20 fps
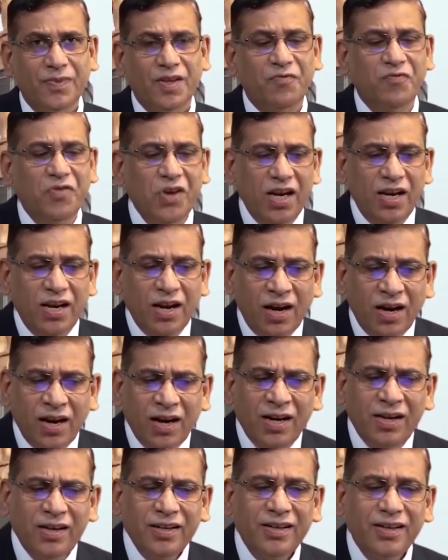We
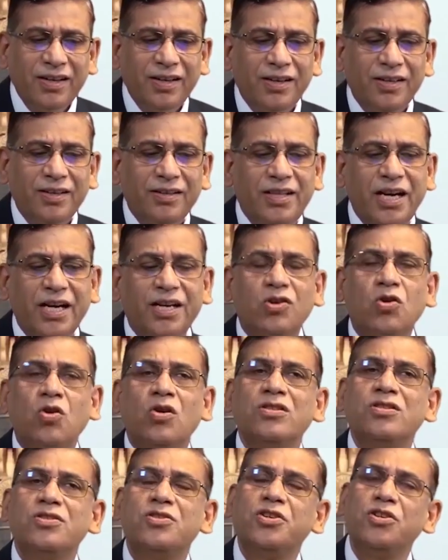learned that
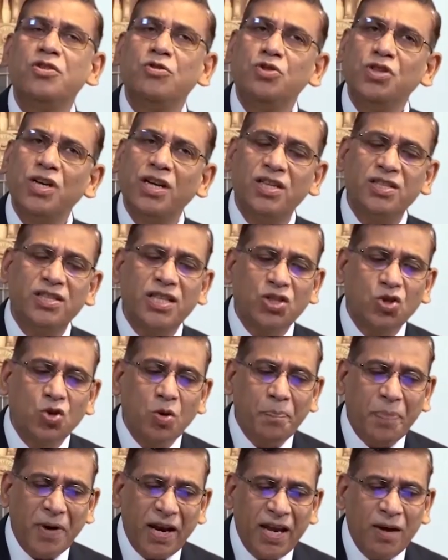constitution is the
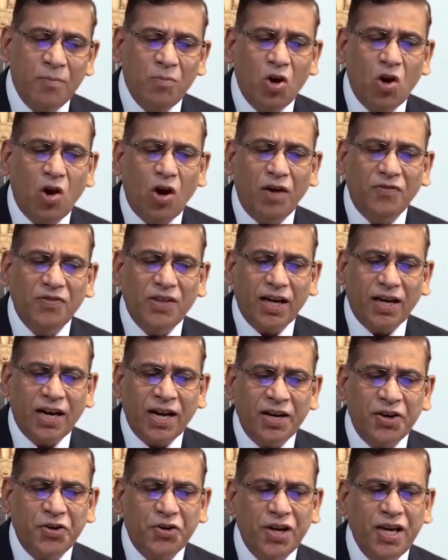supreme law of the
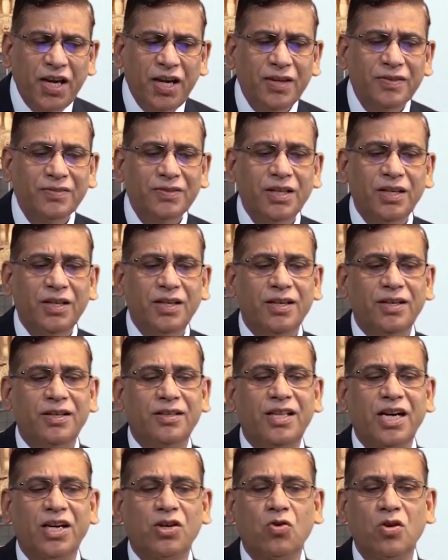country,
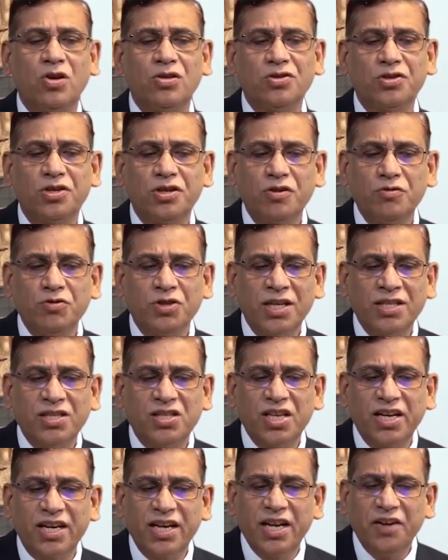that constitution
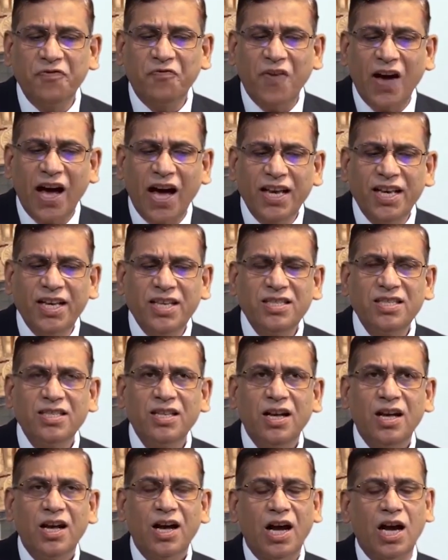signifies
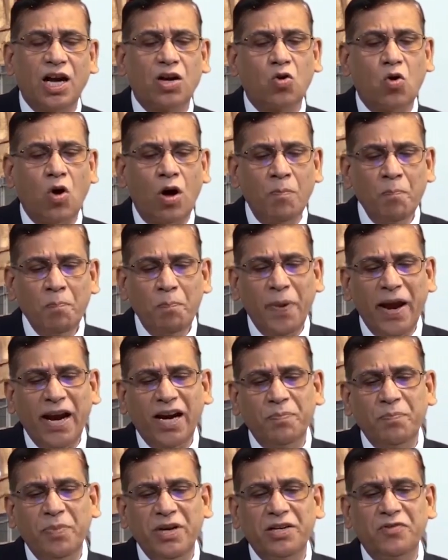a
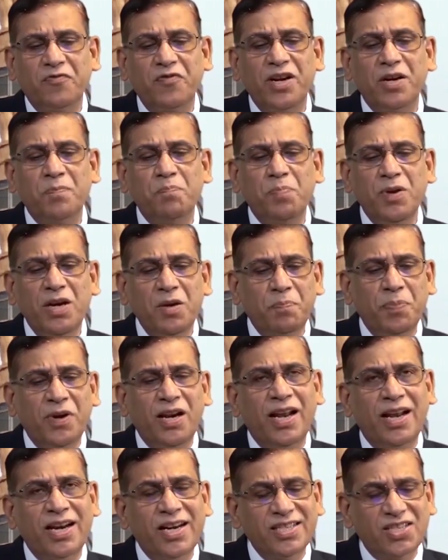compact between
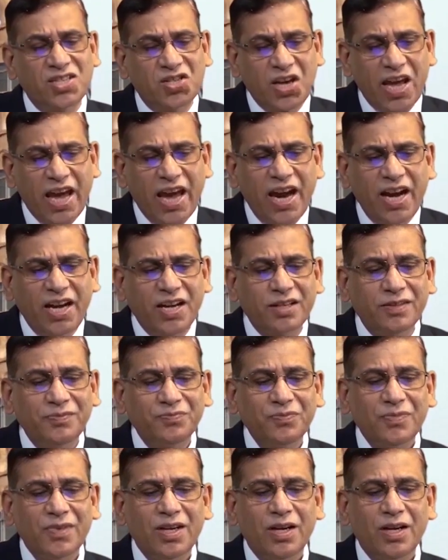people and state.